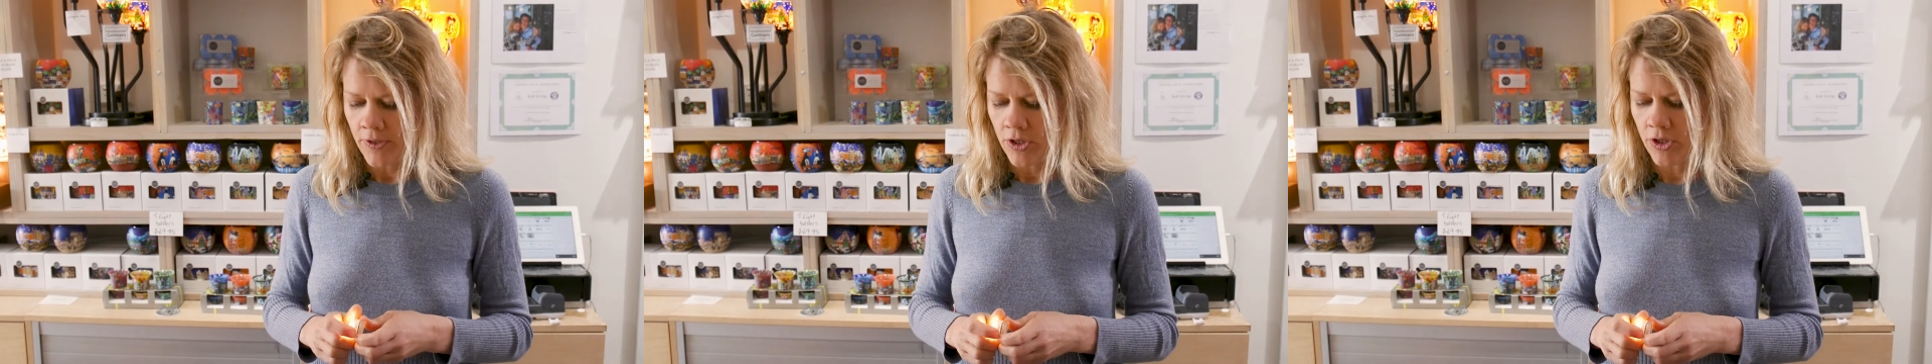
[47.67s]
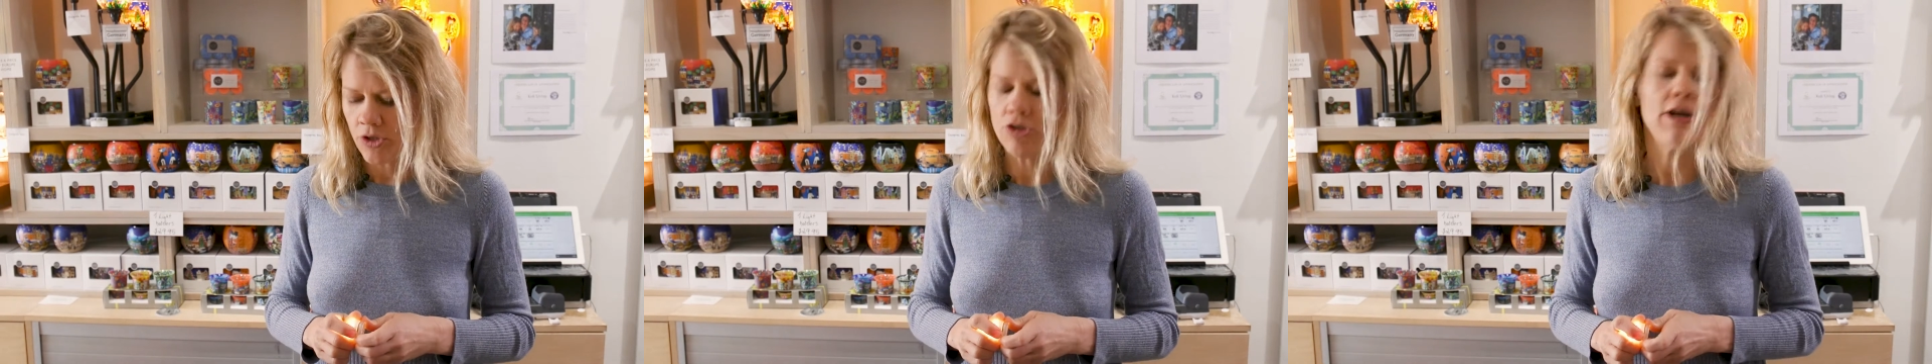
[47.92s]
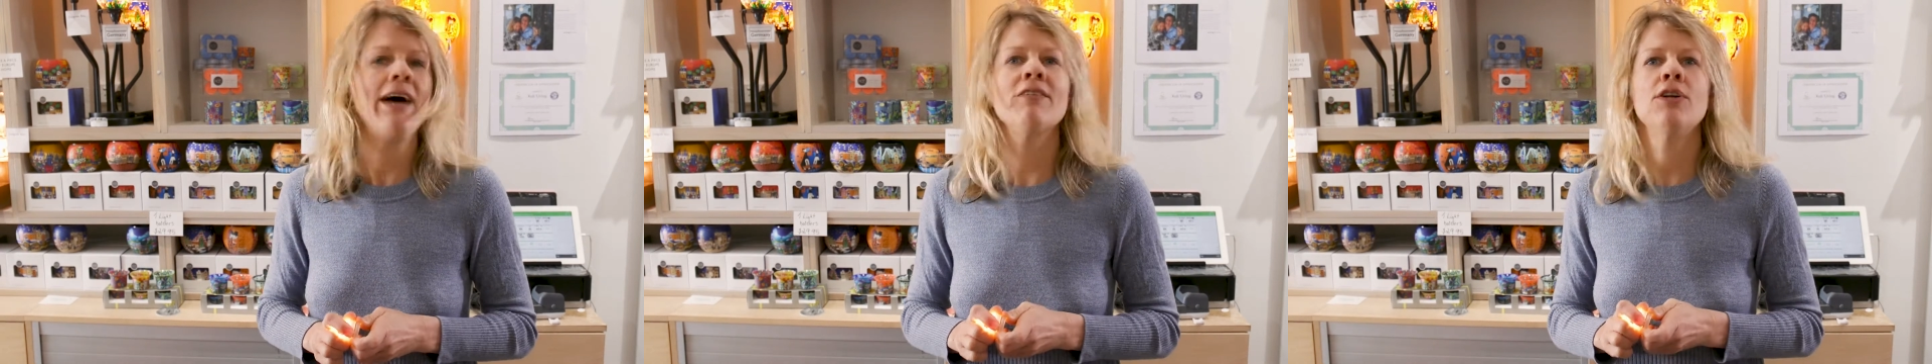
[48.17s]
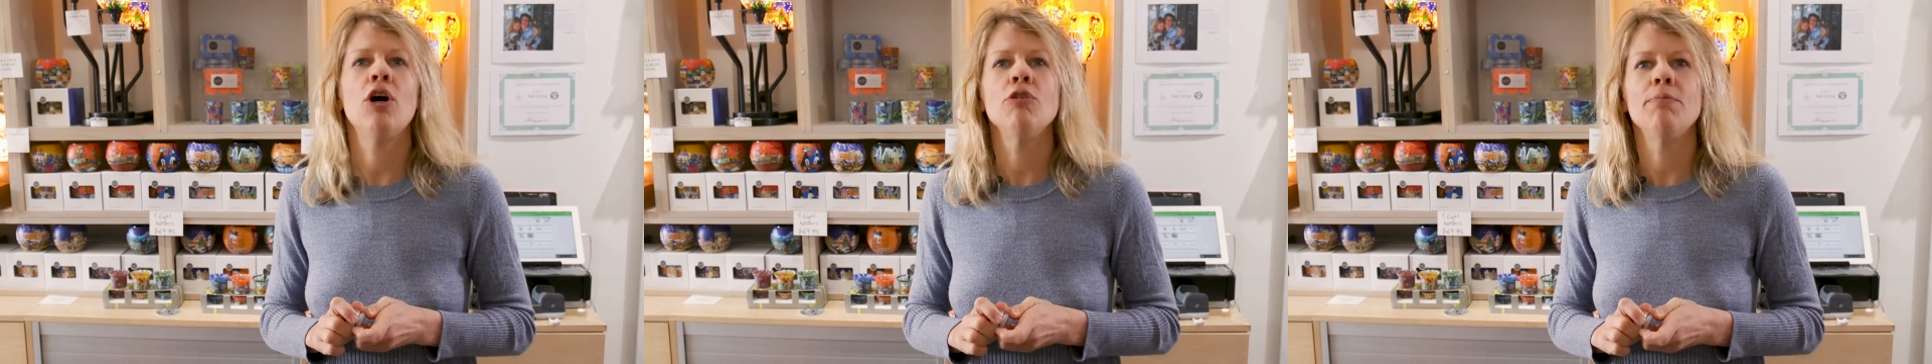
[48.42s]
you have
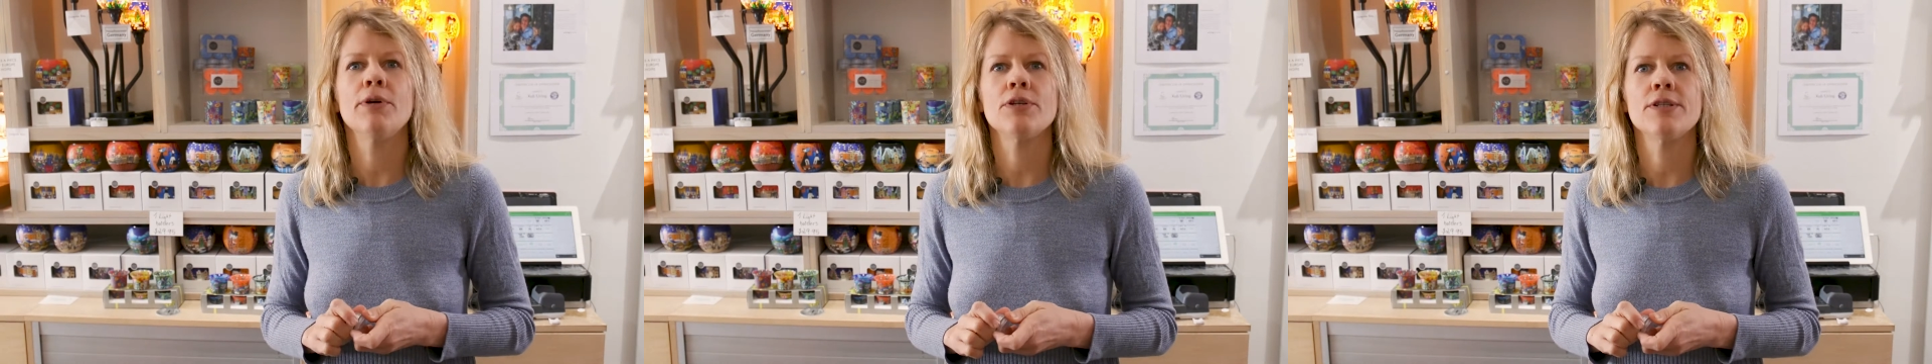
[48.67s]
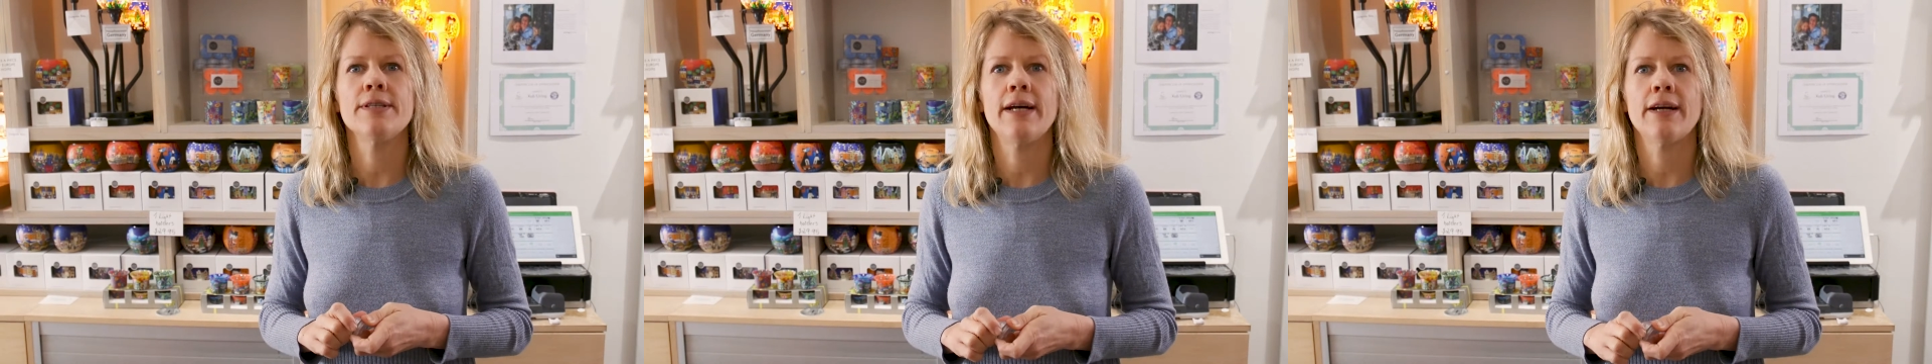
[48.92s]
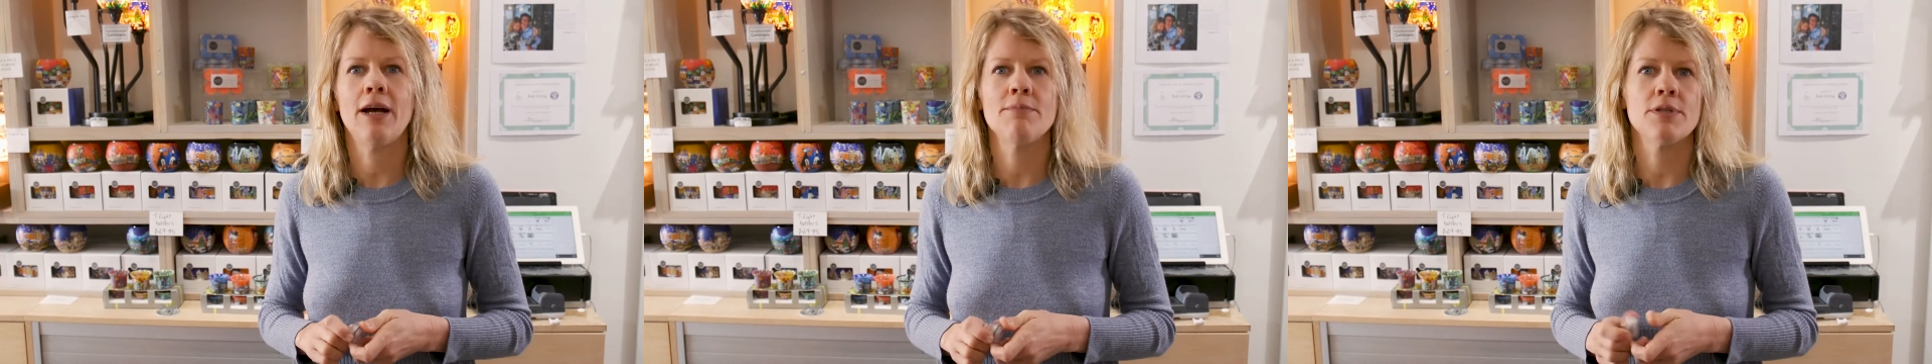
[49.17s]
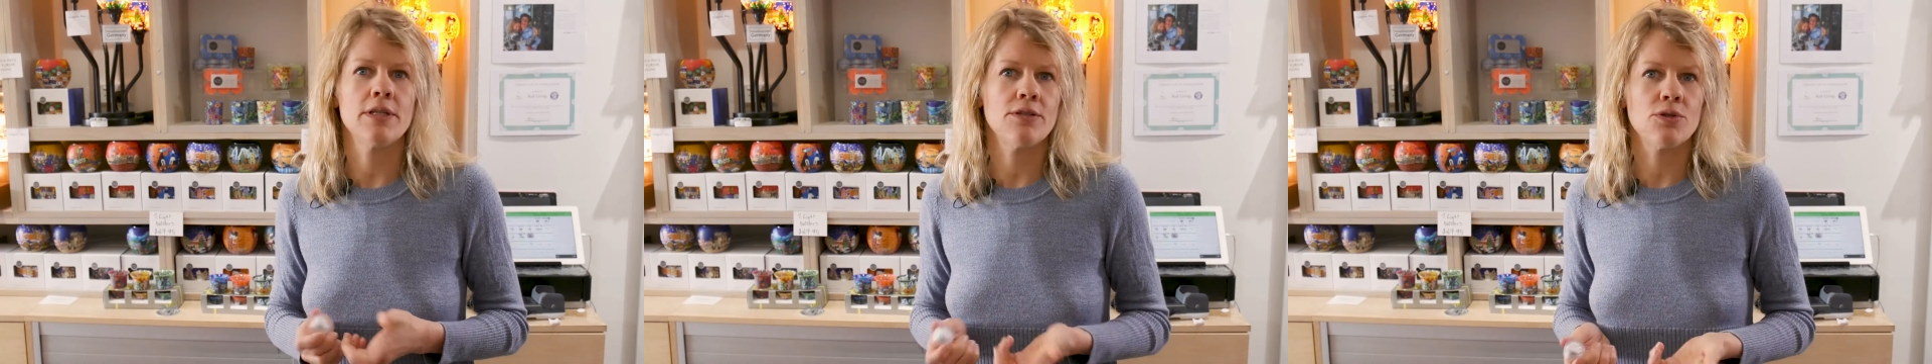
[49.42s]
an old person that
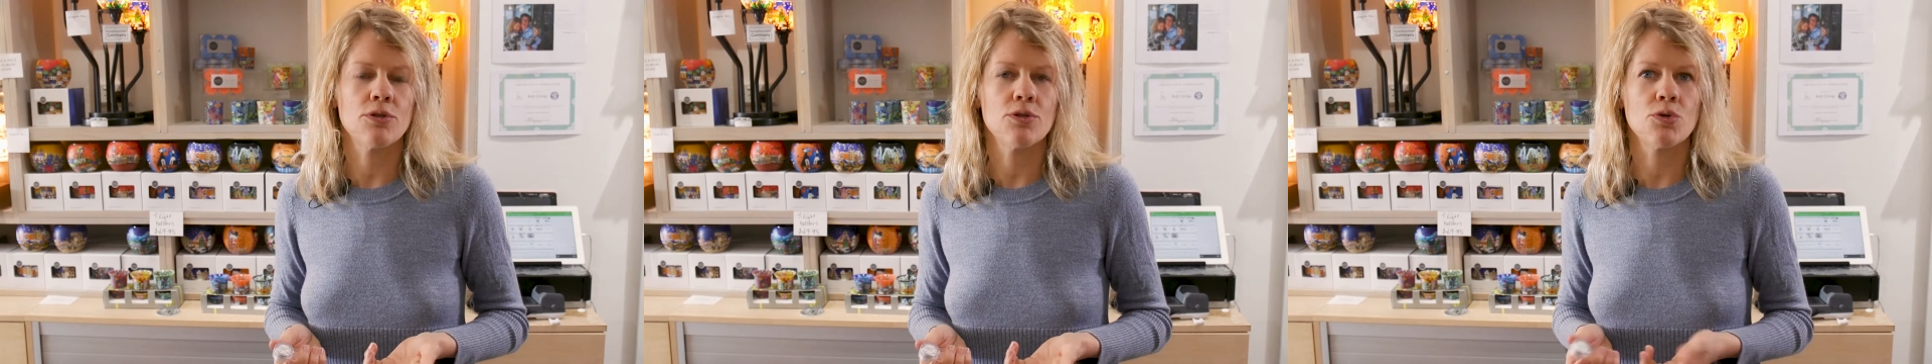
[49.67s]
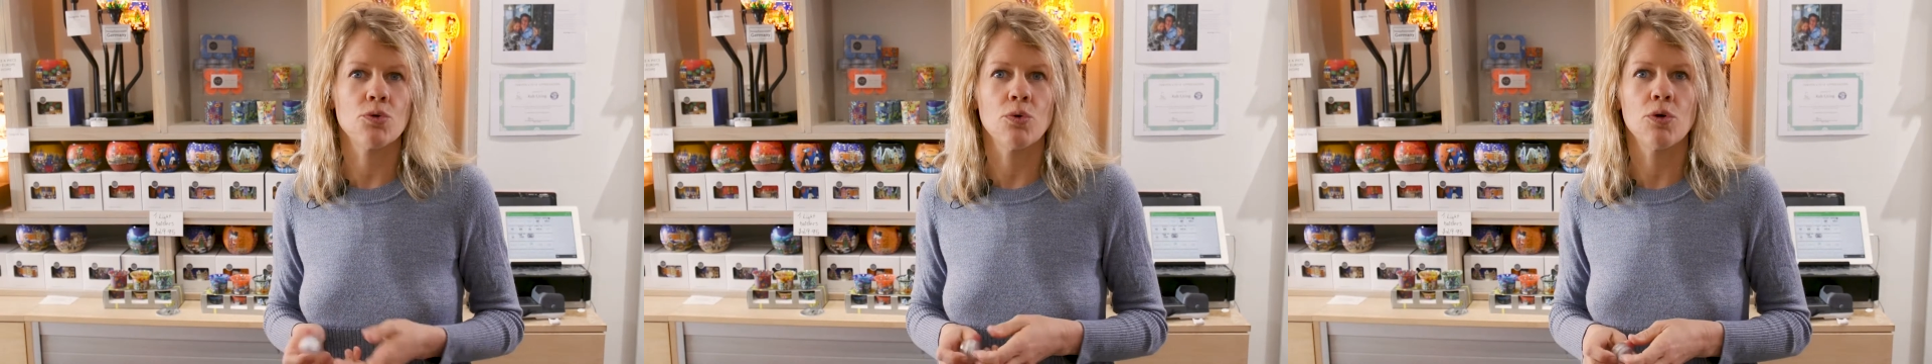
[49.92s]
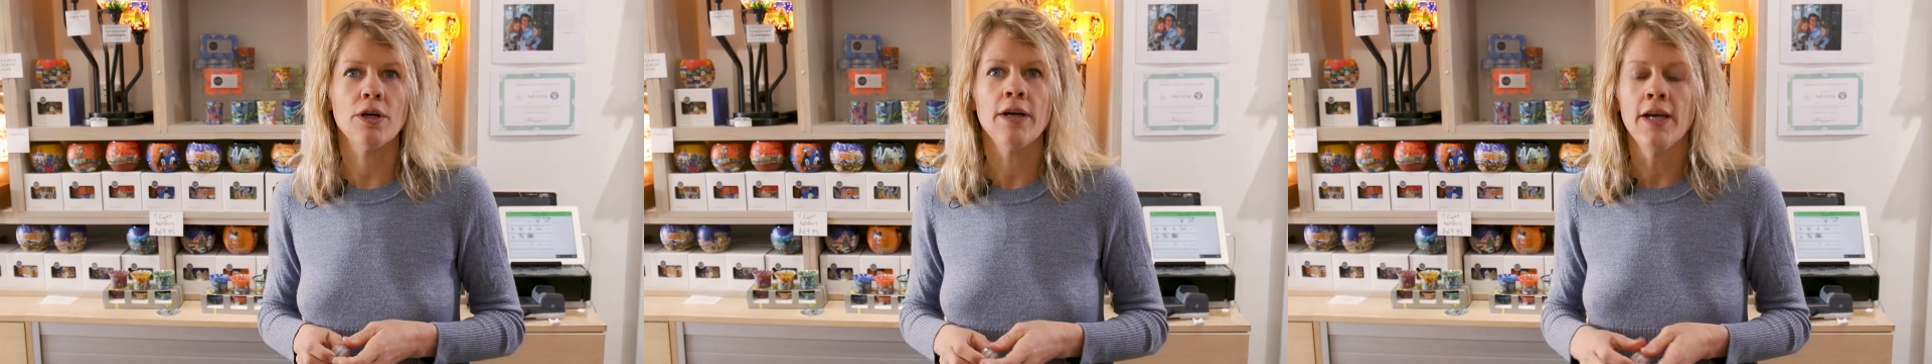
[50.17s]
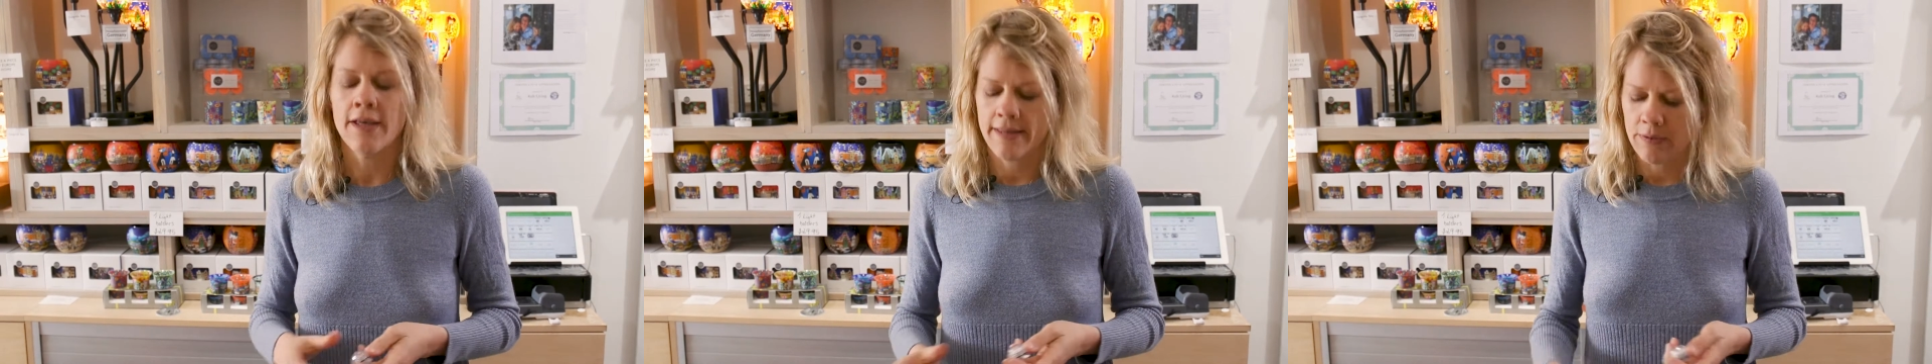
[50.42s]
comes into the store,